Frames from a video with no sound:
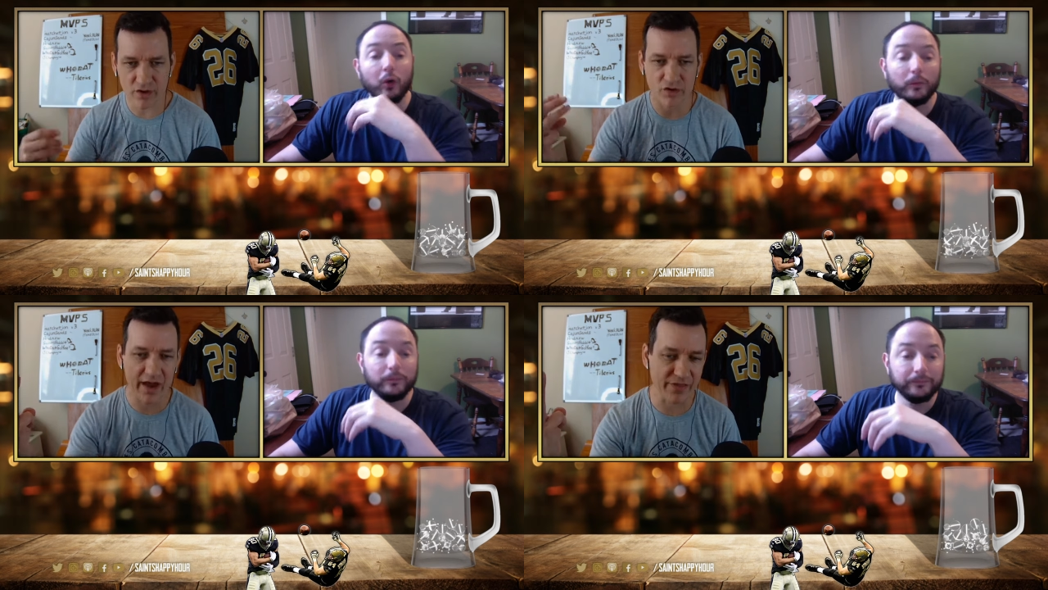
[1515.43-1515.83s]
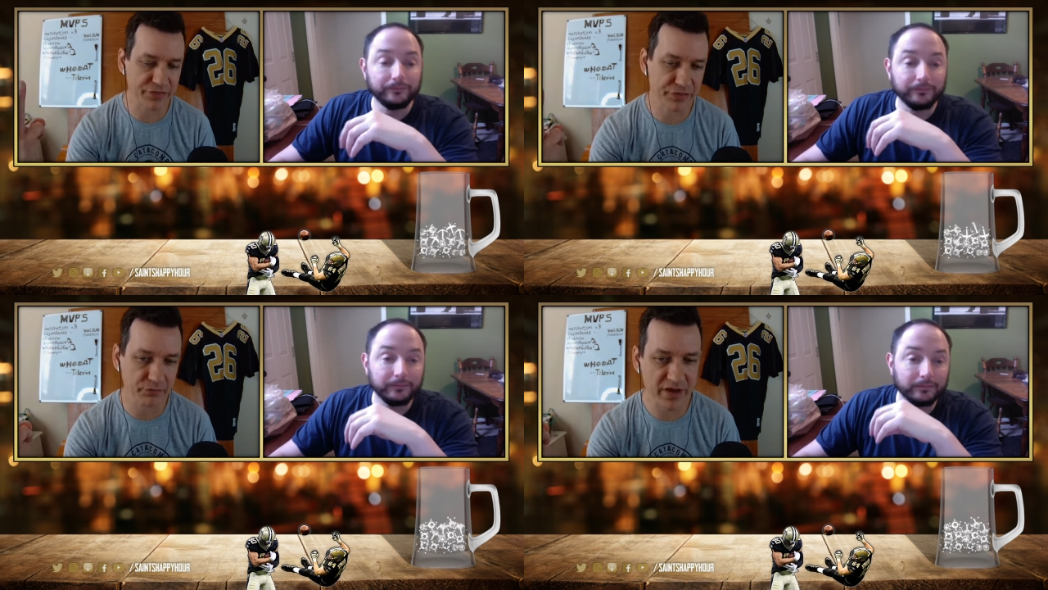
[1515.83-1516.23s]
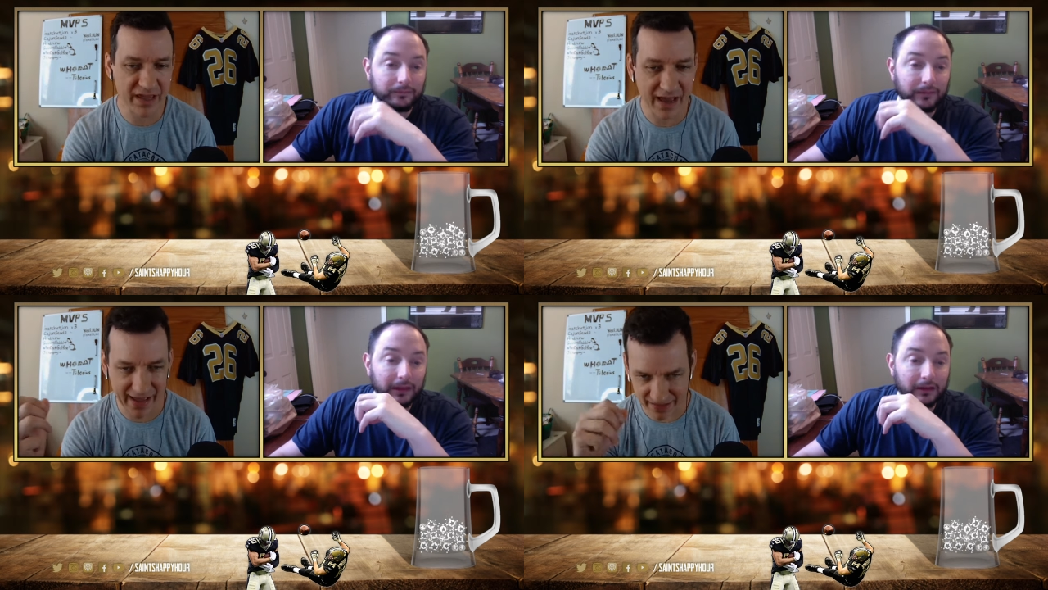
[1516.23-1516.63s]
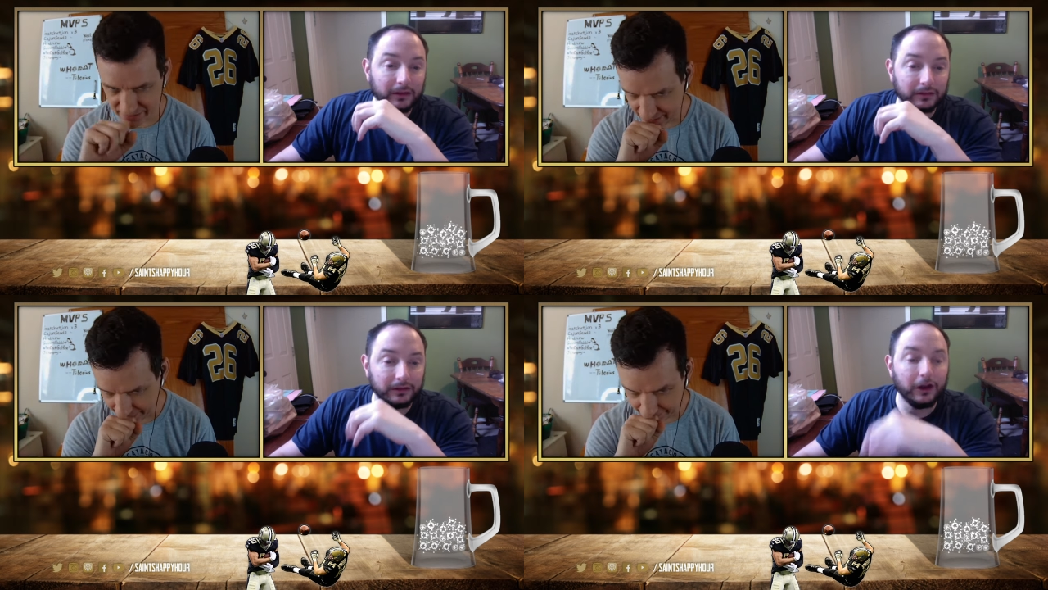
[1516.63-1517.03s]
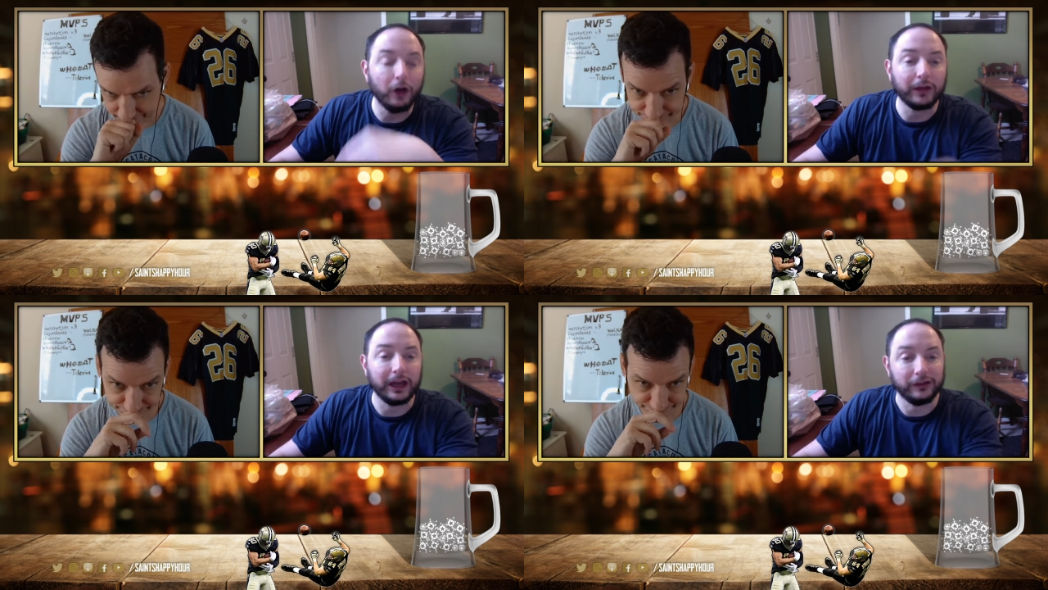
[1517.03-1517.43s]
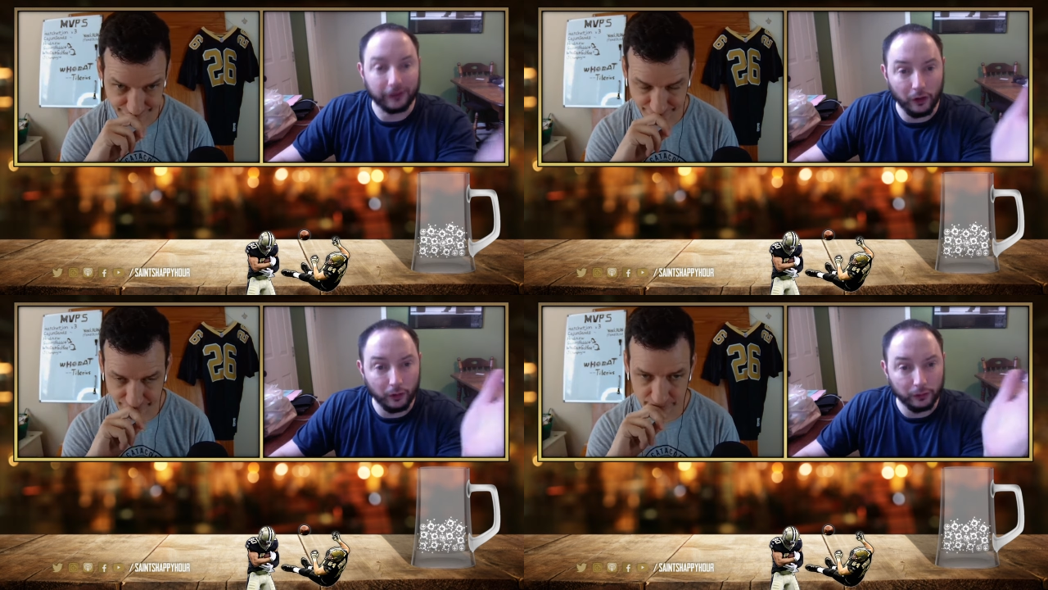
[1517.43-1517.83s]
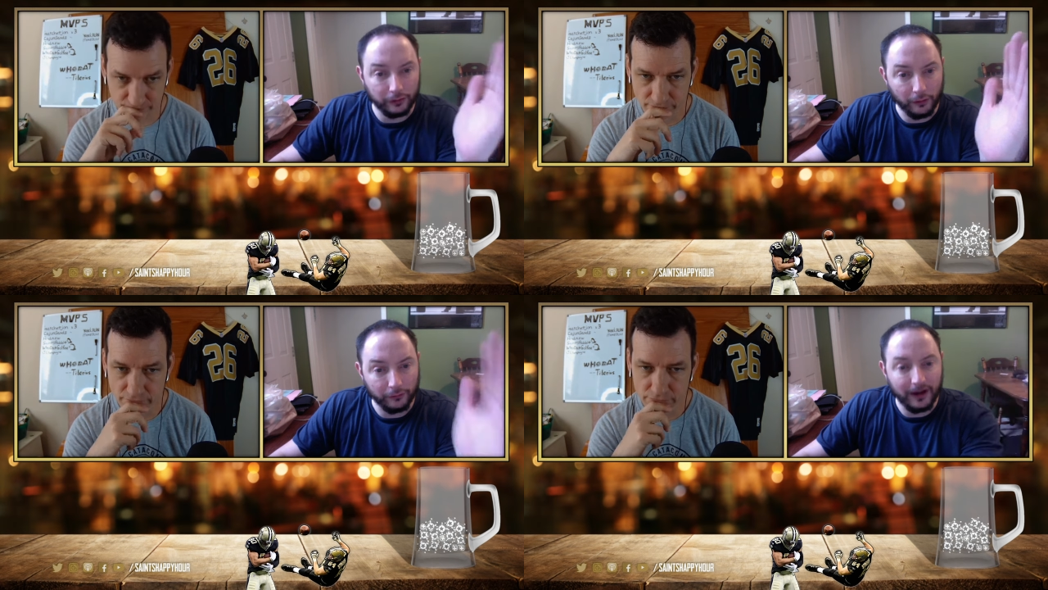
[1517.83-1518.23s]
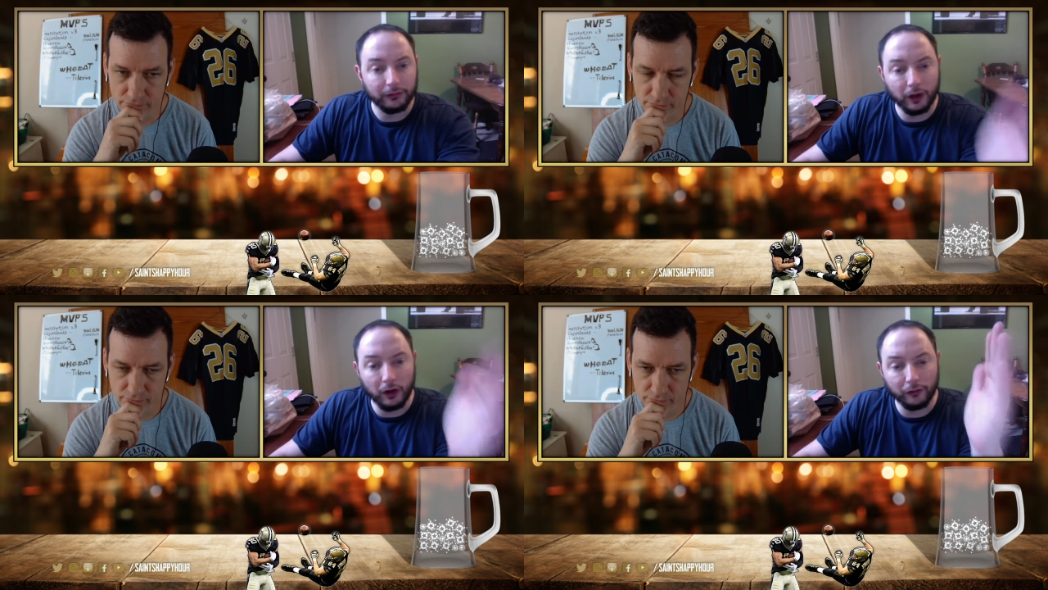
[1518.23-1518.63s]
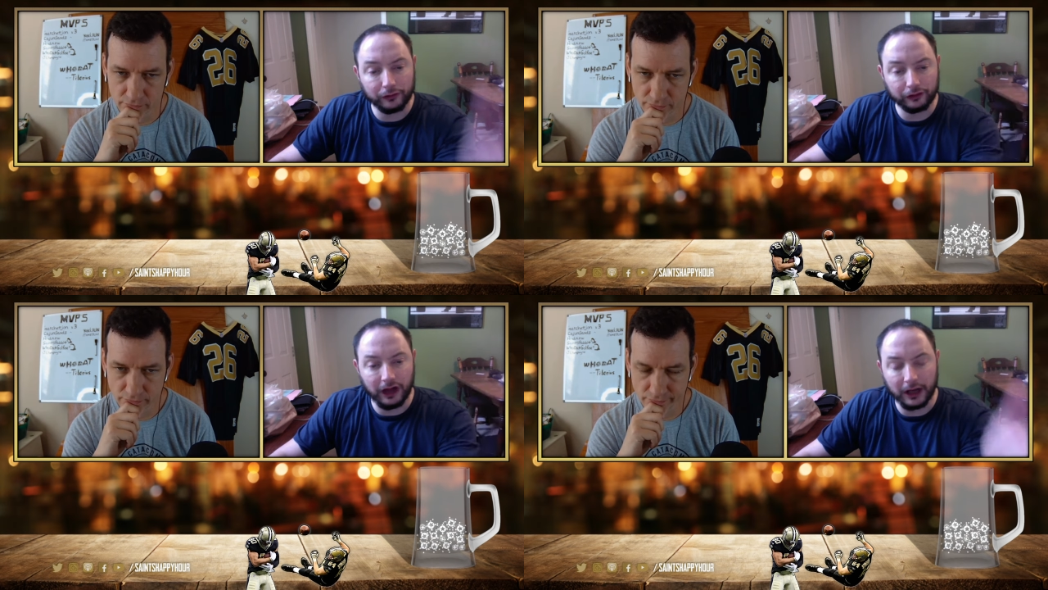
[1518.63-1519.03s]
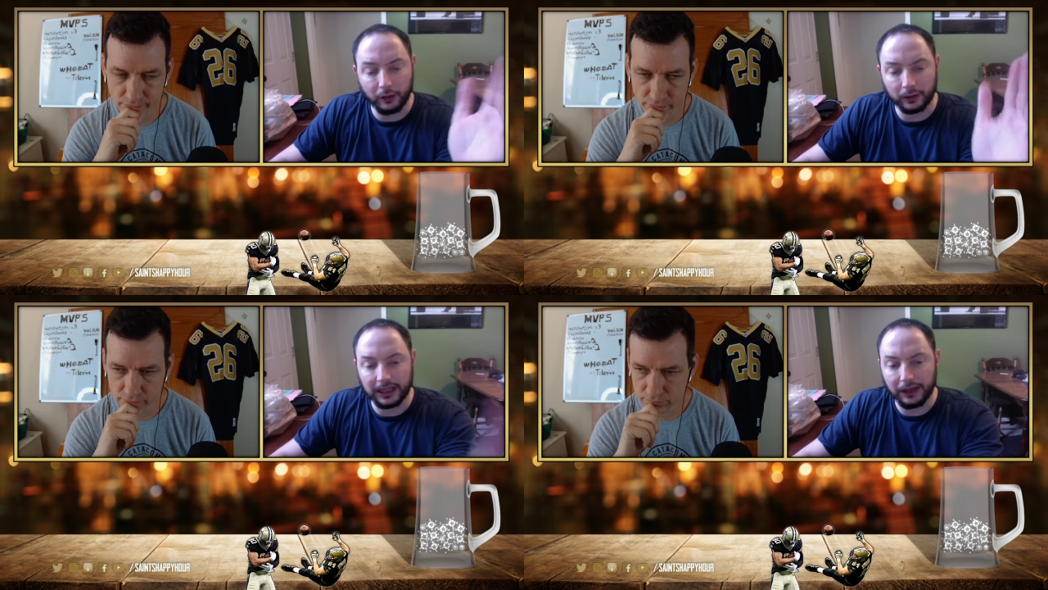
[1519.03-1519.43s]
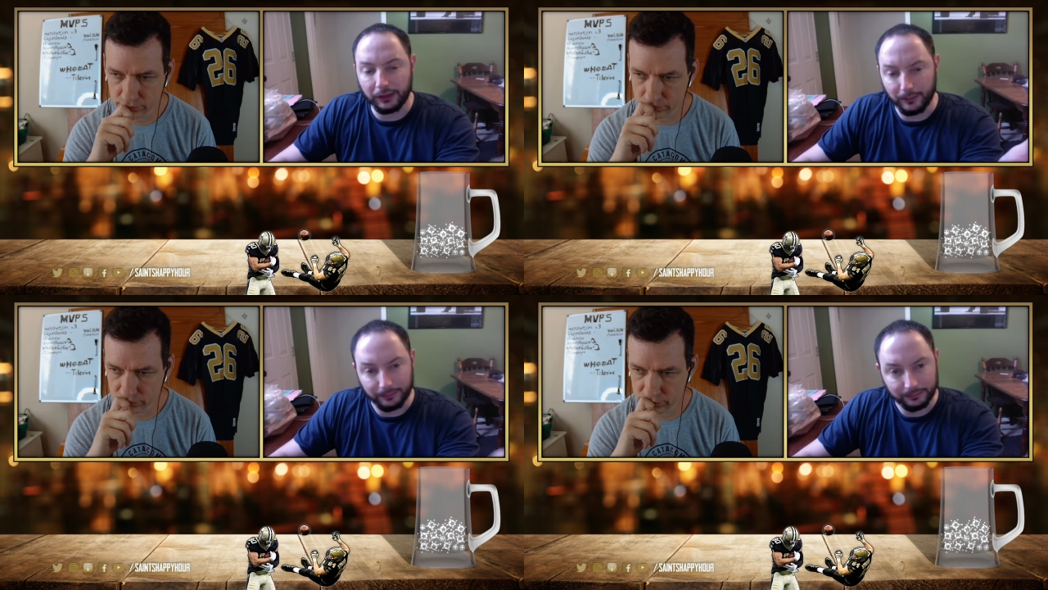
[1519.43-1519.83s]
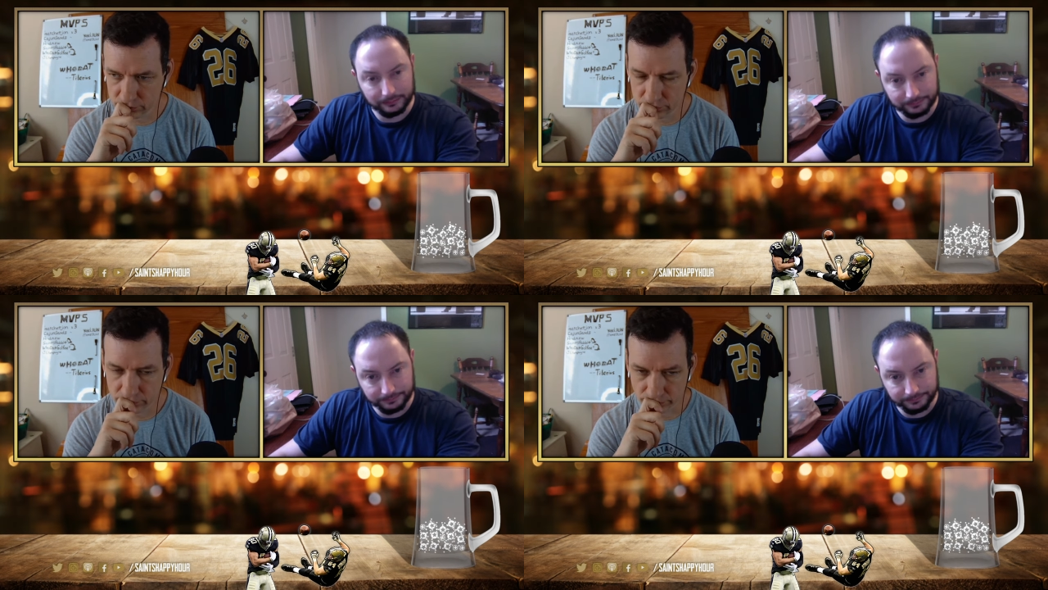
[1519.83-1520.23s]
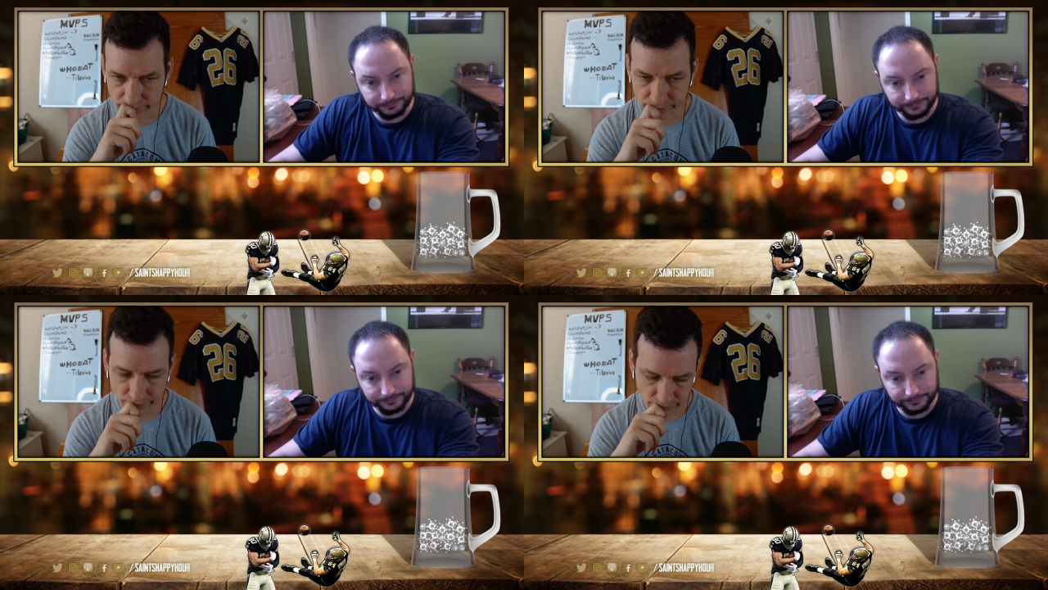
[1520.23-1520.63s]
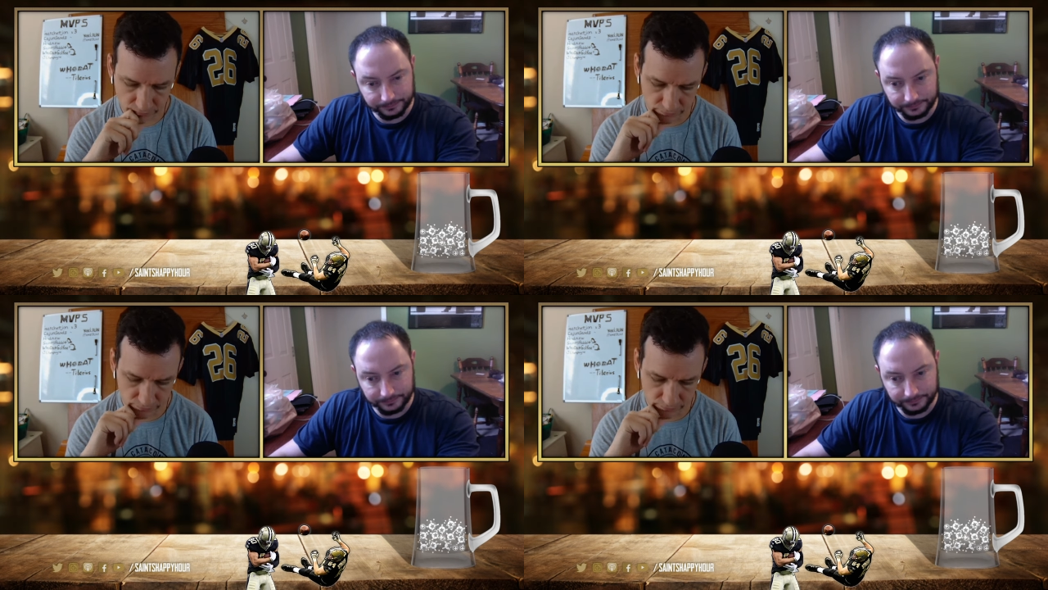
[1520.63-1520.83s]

Speaker 1: you, got three guys there.
Speaker 2: Okay, so so Founto, Fashanu, and Latham. Mm-hmm.